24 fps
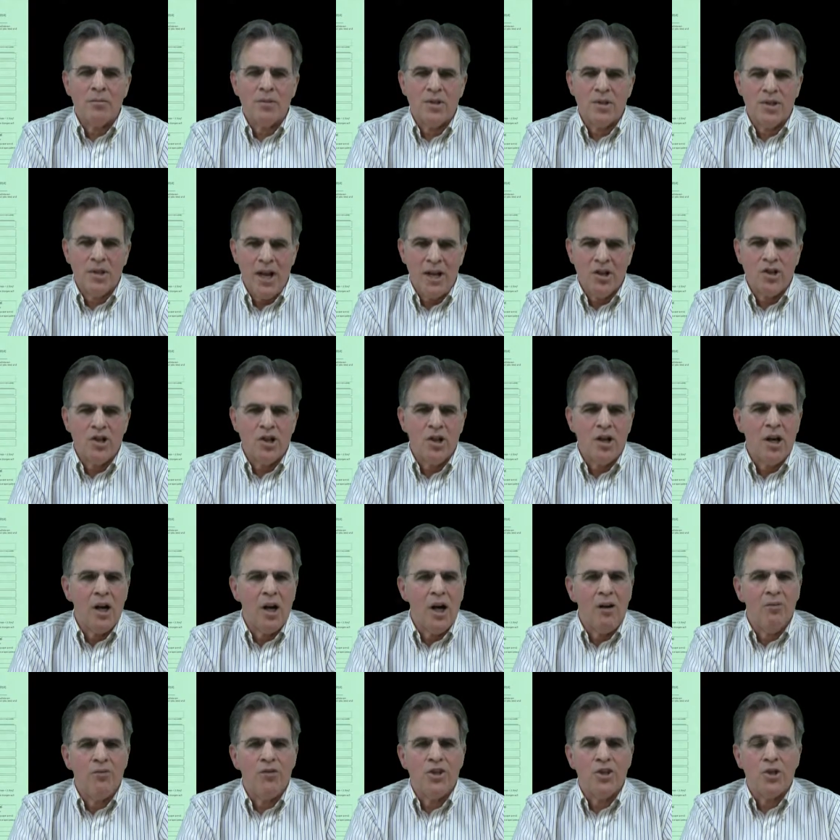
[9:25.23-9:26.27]
section
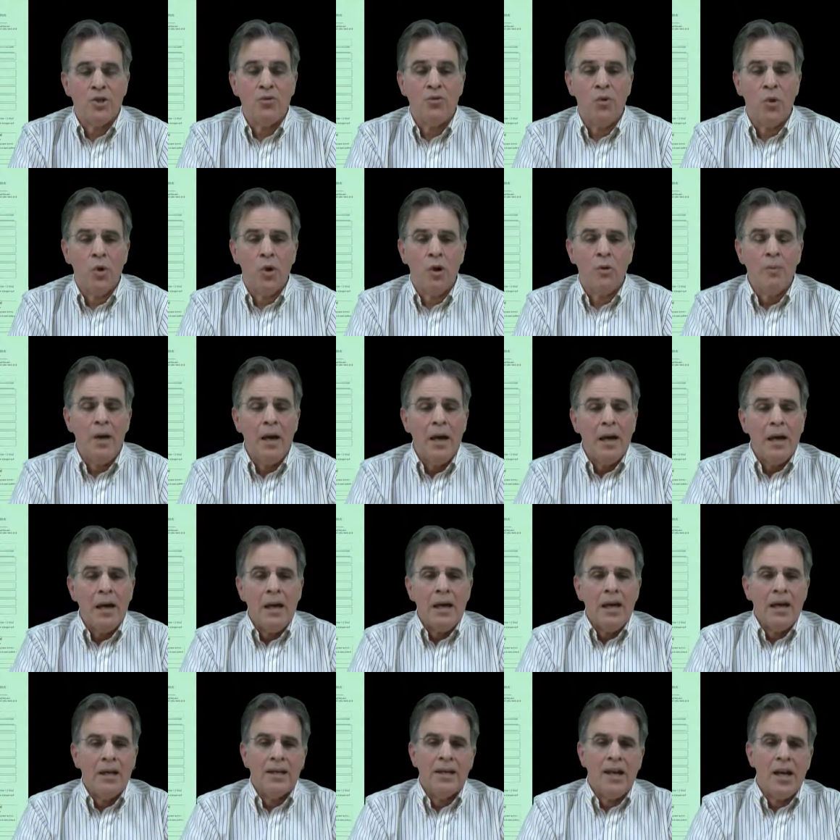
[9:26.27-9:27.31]
of this form
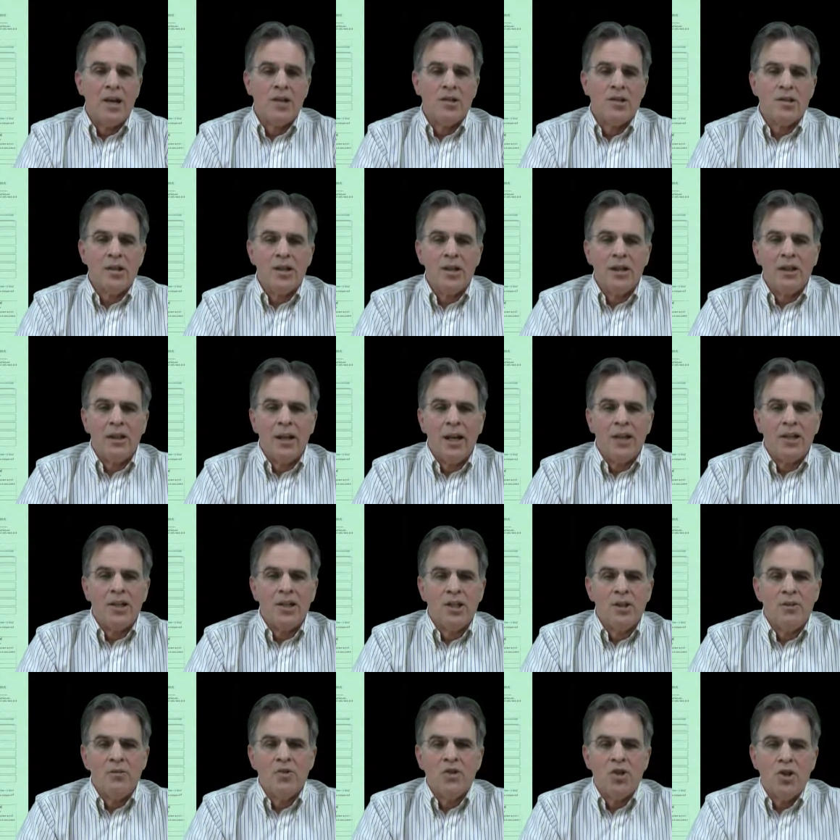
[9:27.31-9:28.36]
in case the
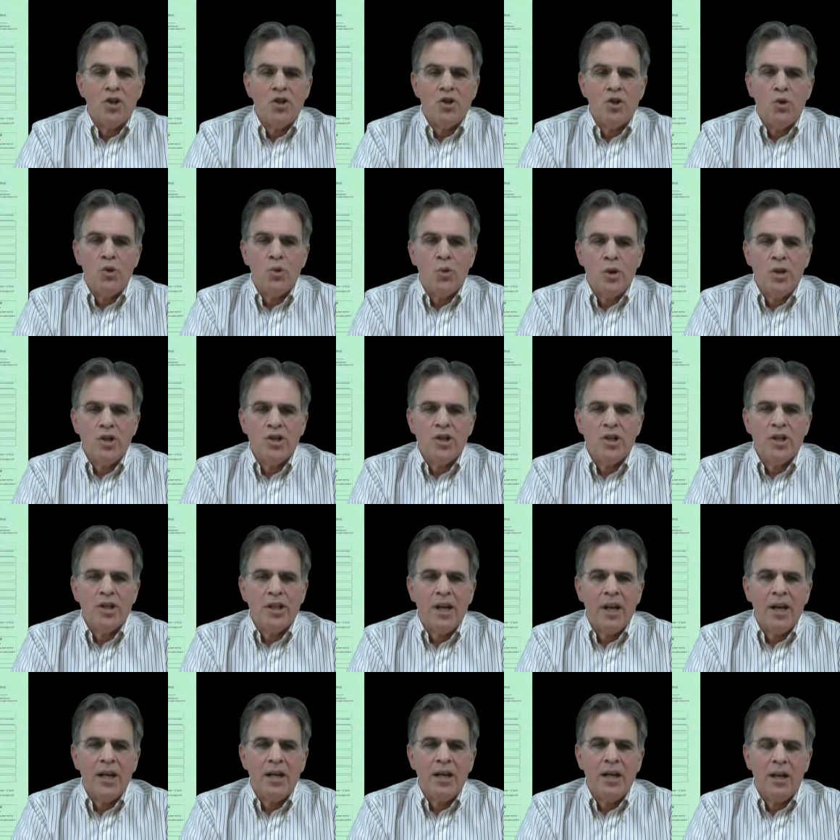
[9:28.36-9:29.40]
electives you wish to
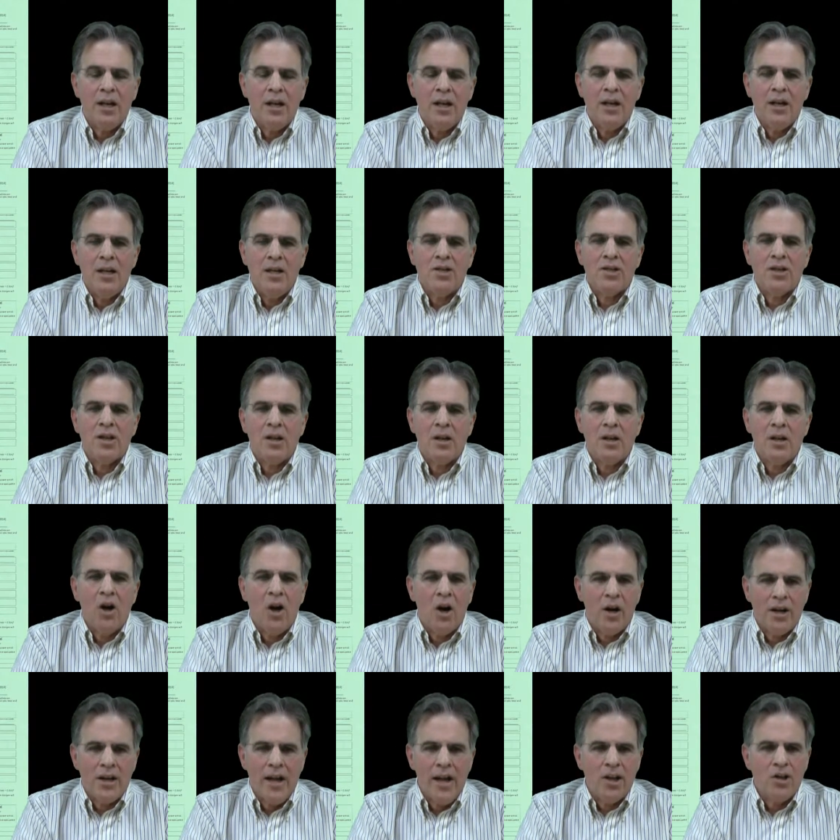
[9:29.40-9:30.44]
take is,
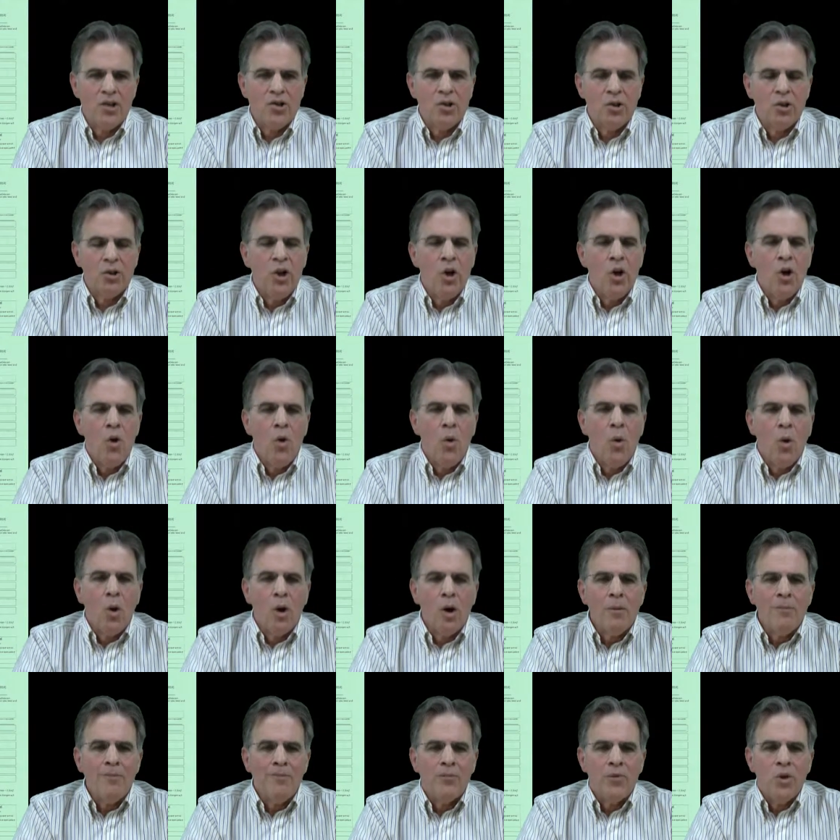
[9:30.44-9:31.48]
are canceled
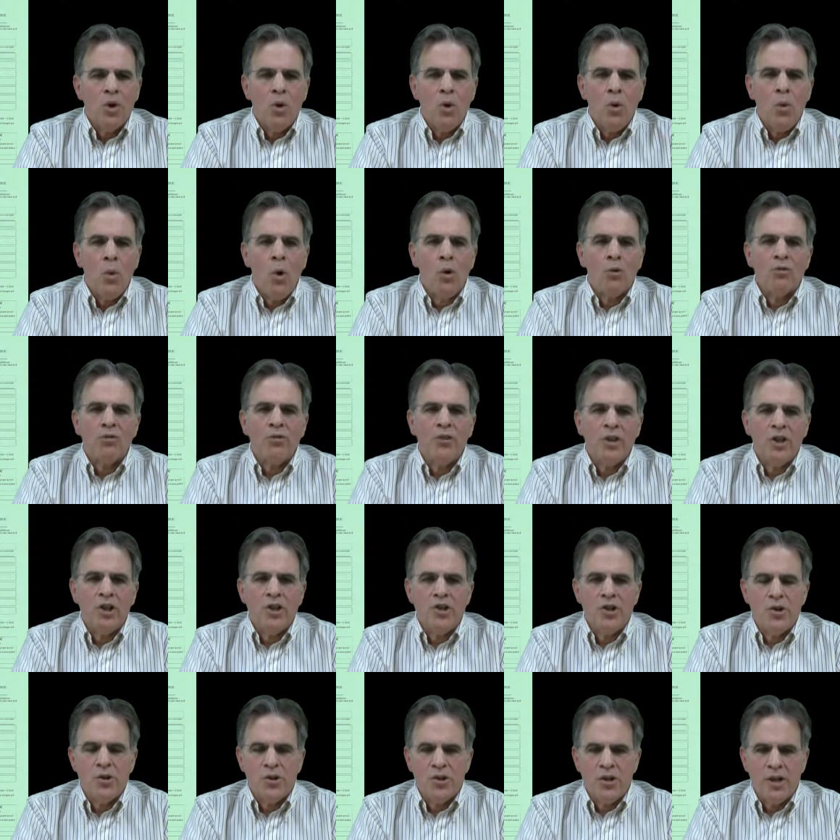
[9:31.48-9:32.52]
or won't fit
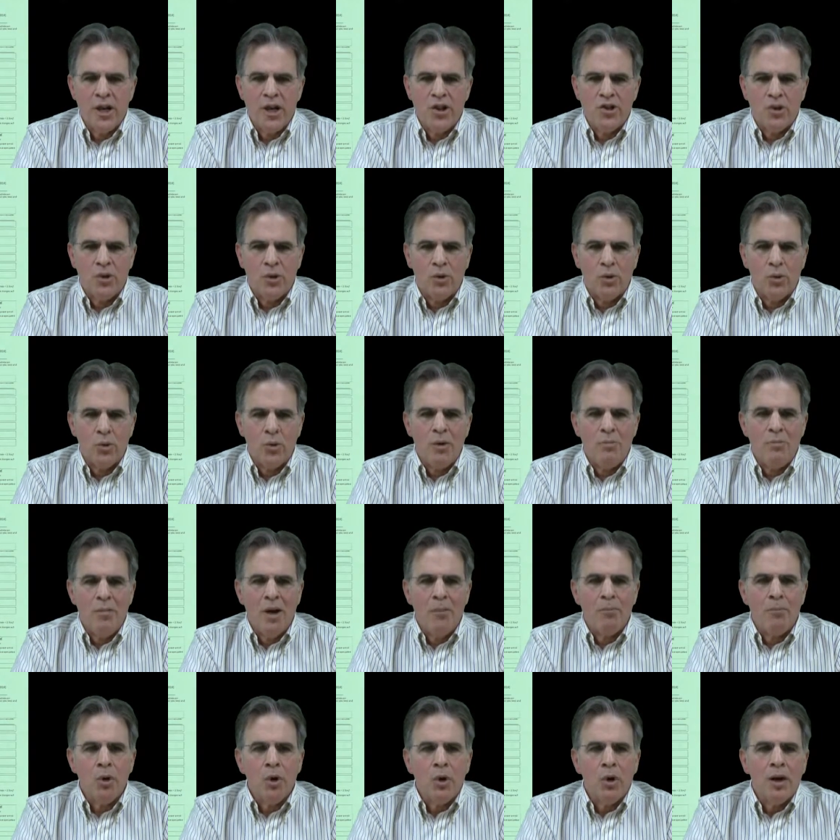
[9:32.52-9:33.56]
into your schedule.
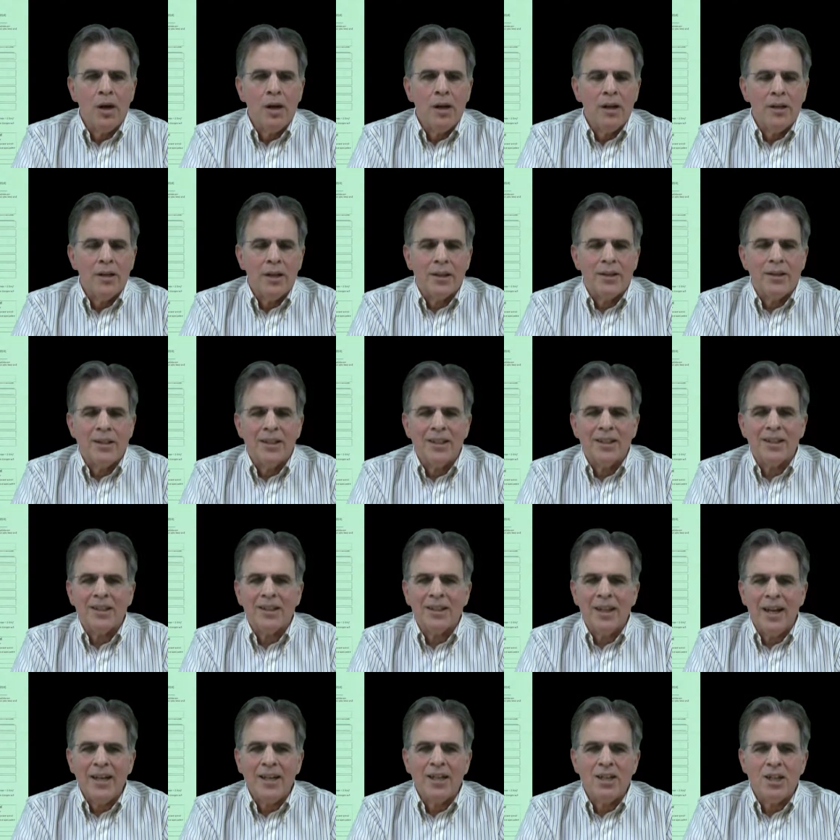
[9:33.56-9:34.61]
Remember that the
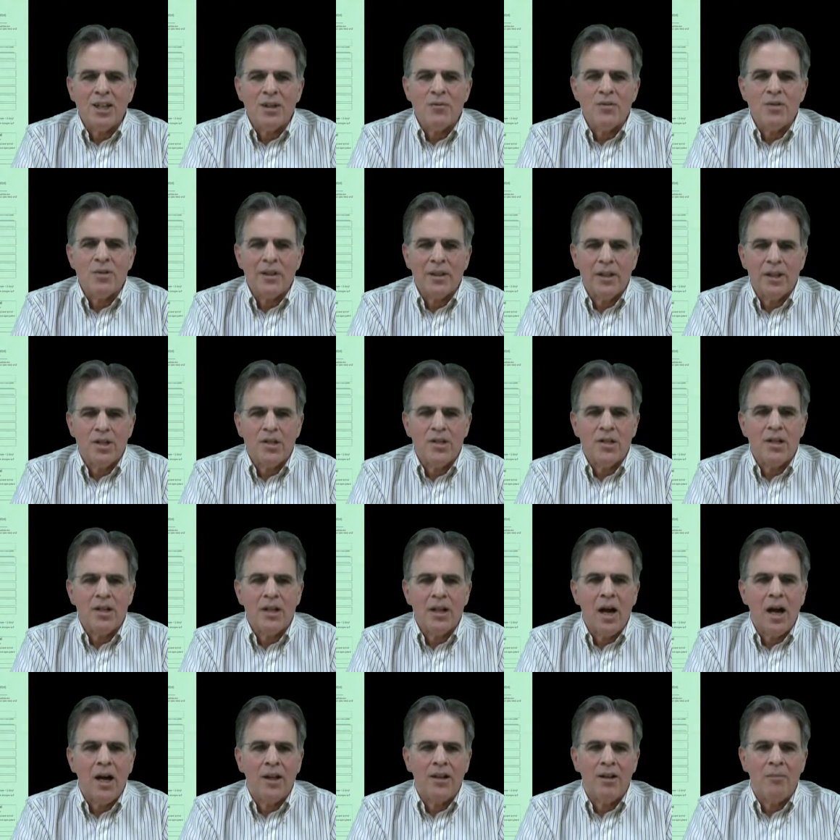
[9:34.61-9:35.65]
electives
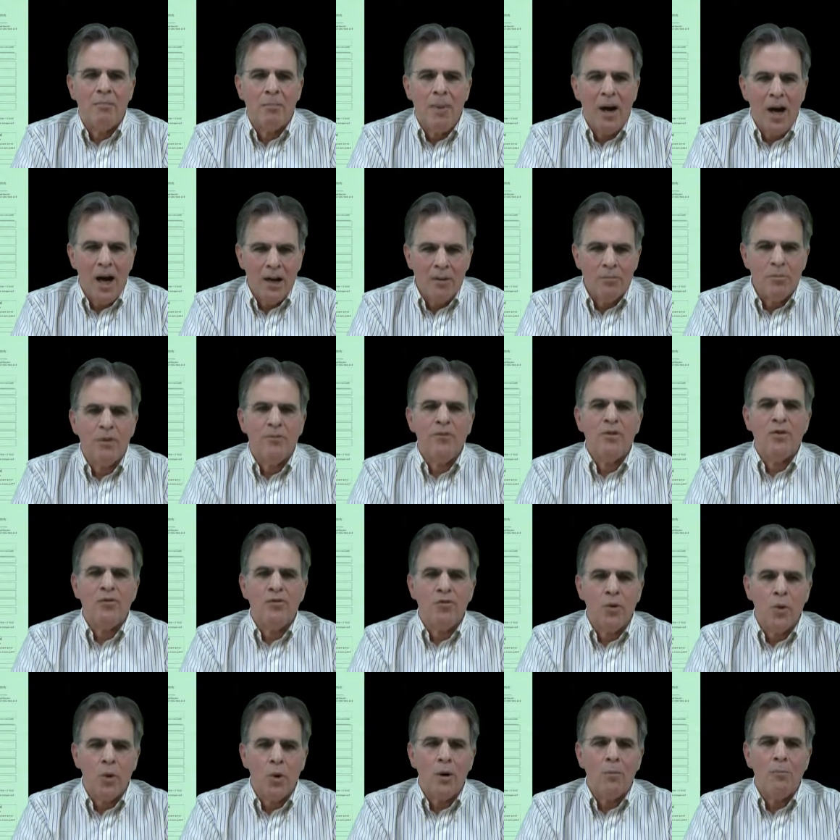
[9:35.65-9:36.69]
listed on the bottom of the
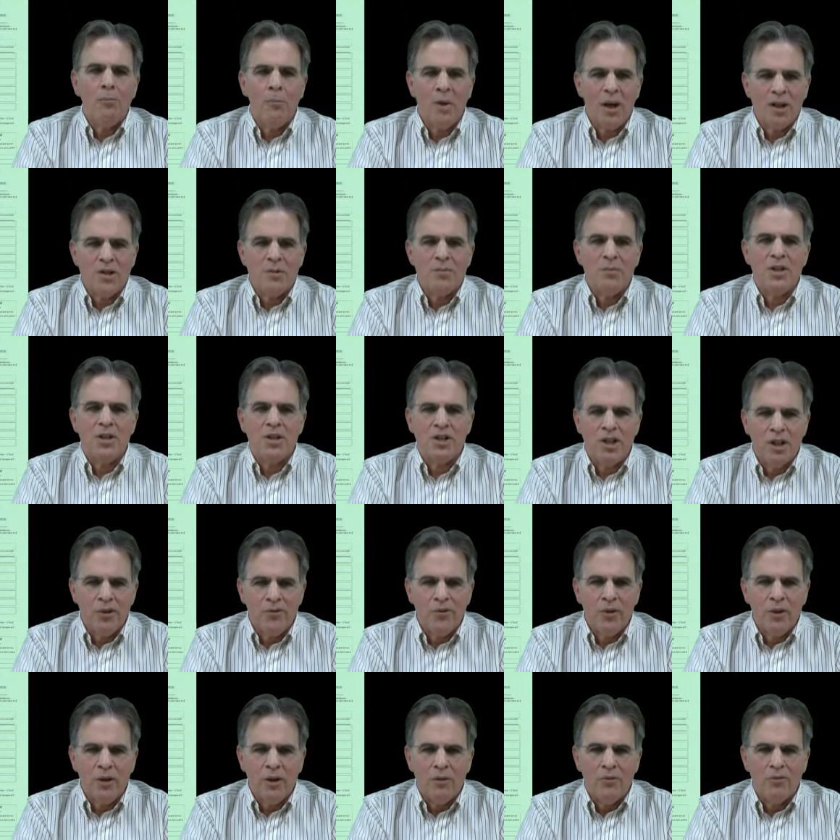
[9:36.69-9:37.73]
form must be
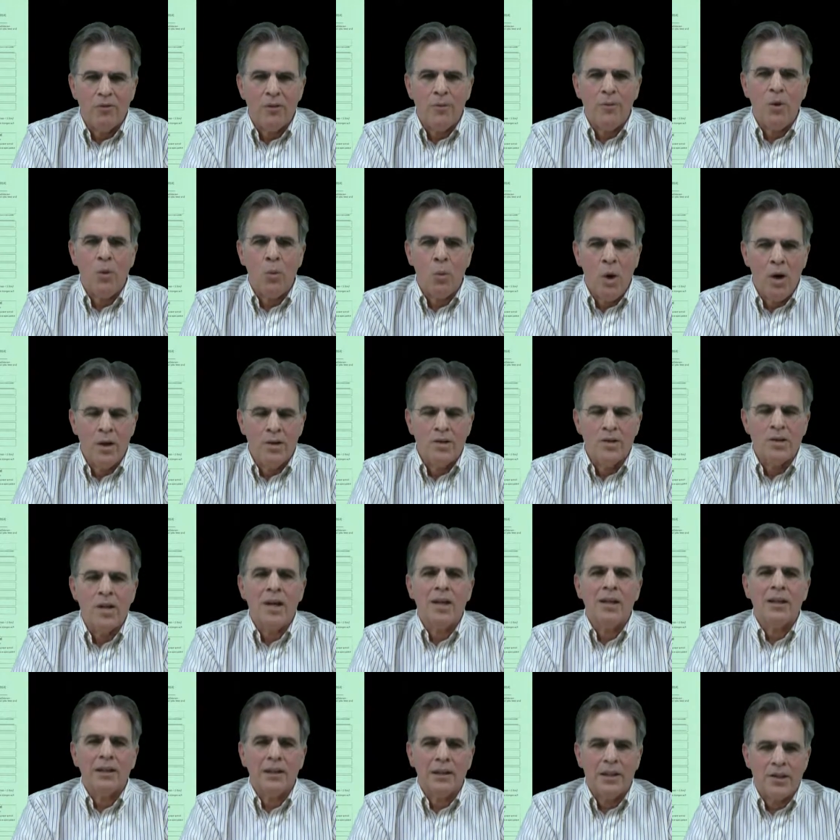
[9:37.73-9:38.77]
different from the ones
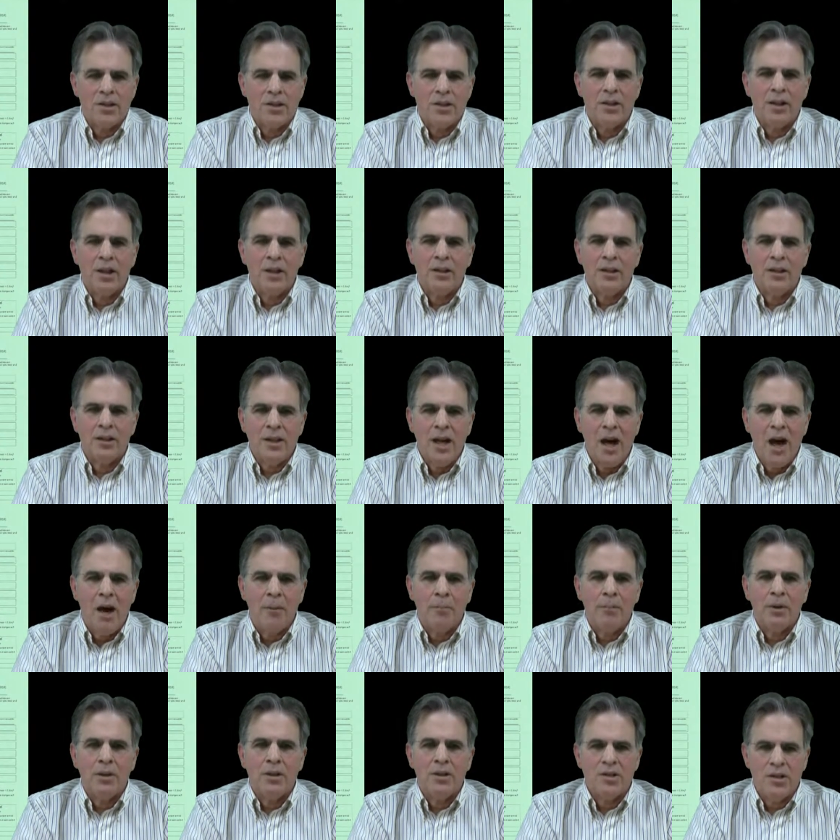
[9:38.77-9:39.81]
listed on the
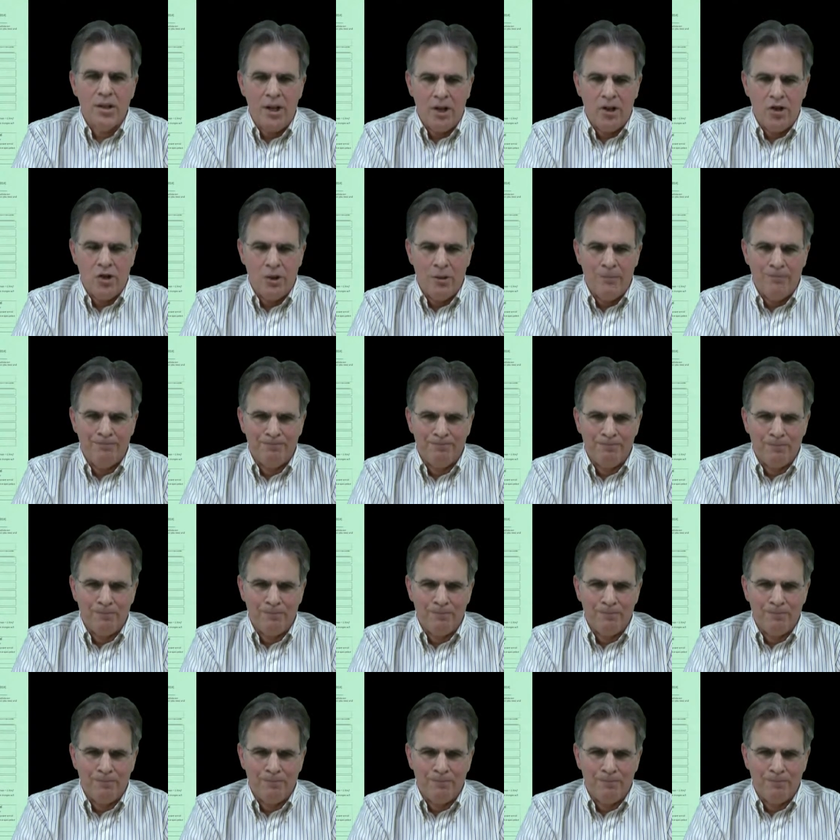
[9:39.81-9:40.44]
top section.